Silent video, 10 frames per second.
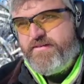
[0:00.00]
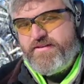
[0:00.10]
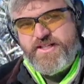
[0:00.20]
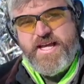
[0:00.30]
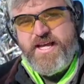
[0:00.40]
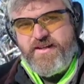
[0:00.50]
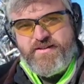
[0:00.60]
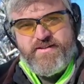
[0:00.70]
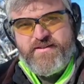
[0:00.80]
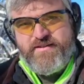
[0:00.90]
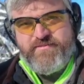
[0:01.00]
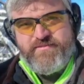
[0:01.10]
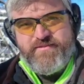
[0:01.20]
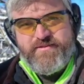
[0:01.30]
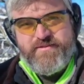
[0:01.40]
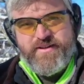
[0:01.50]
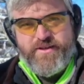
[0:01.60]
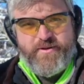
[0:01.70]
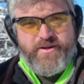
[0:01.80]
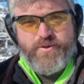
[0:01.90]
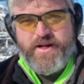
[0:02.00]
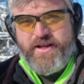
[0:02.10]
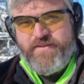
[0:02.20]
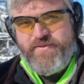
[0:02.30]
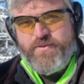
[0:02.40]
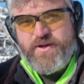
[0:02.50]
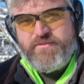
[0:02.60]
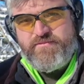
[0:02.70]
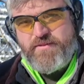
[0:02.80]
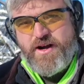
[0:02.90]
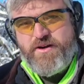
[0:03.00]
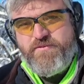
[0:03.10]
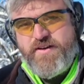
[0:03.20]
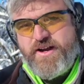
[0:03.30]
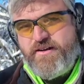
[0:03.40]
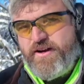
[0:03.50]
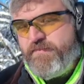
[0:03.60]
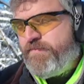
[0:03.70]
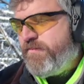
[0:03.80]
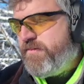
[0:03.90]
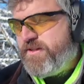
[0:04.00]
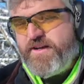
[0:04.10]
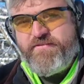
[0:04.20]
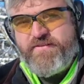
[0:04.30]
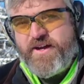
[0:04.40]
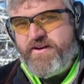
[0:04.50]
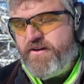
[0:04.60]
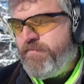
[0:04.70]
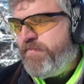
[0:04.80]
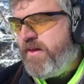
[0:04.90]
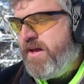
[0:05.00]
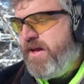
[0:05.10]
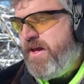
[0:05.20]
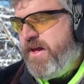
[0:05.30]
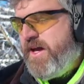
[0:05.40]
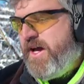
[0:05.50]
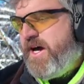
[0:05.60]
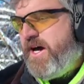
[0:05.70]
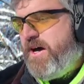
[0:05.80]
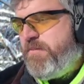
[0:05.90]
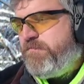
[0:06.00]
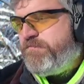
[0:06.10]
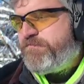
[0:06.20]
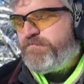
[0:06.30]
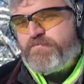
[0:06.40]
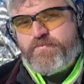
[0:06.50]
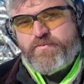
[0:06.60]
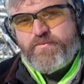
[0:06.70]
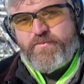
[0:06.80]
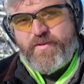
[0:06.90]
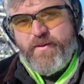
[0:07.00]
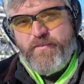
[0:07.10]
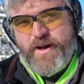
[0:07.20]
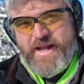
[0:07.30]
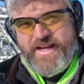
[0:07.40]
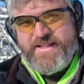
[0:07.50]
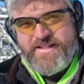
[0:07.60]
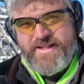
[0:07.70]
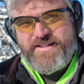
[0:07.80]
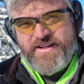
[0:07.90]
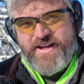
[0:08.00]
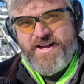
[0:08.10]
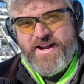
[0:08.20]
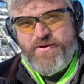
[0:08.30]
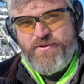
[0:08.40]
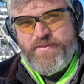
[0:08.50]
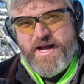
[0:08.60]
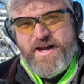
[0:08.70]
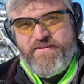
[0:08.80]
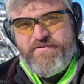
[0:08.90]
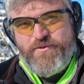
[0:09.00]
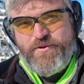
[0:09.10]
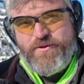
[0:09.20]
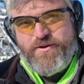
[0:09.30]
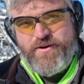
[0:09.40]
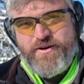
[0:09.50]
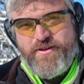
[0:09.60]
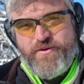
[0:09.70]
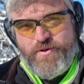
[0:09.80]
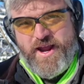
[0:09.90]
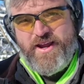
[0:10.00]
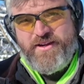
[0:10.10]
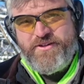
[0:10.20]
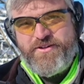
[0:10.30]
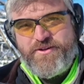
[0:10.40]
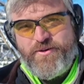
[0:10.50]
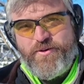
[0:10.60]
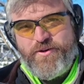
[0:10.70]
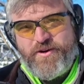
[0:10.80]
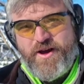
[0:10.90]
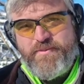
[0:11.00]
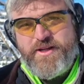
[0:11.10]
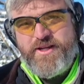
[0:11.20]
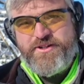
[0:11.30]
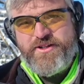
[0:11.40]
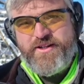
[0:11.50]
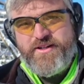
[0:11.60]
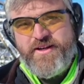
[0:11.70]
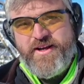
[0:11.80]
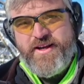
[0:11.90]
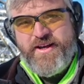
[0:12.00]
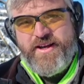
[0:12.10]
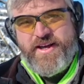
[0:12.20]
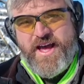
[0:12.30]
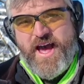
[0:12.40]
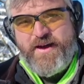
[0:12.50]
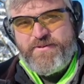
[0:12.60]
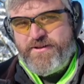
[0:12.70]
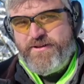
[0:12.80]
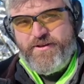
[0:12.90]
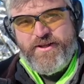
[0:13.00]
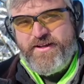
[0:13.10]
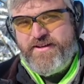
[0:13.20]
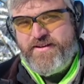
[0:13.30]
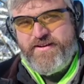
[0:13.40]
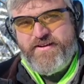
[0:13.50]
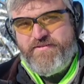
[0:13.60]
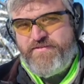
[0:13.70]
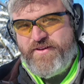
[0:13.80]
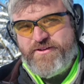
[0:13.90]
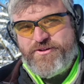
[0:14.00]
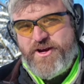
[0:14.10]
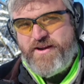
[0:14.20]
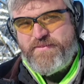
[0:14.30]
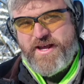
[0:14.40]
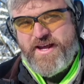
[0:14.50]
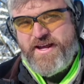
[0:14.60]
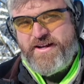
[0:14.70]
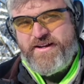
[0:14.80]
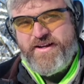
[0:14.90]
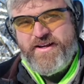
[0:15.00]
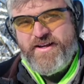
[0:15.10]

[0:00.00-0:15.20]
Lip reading: SIGs, the 320 if you want auto firing, self-firing. But is this a gun I would buy for the range or competition? Absolutely. Feels great in my hand.